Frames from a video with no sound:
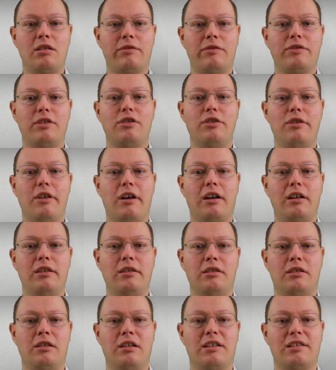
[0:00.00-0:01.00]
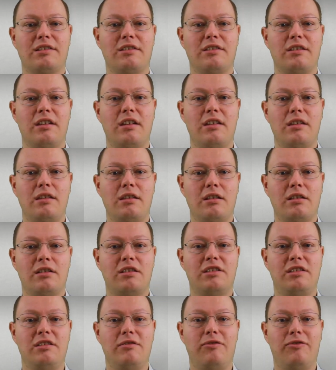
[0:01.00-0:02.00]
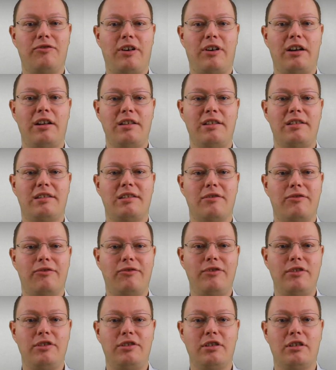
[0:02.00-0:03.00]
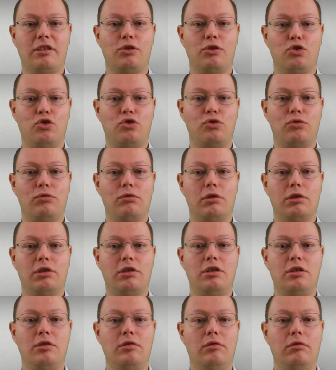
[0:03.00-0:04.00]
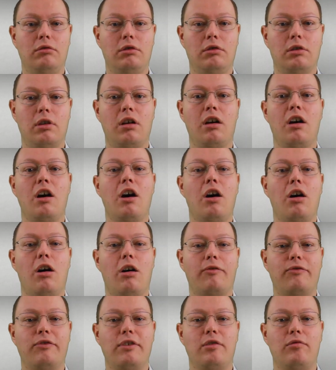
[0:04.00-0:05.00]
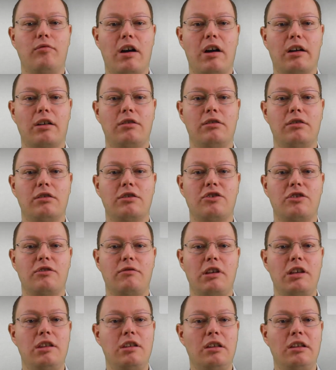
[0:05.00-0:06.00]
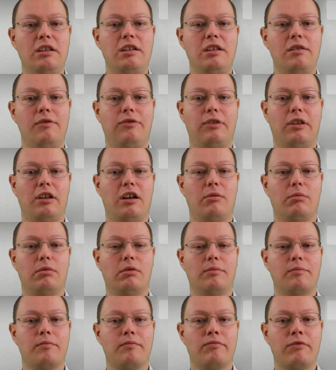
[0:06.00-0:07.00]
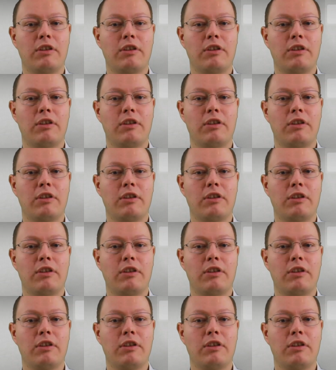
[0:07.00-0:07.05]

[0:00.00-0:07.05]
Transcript: of the non-clustered index defines the physical sorting order of the records in the leaf level.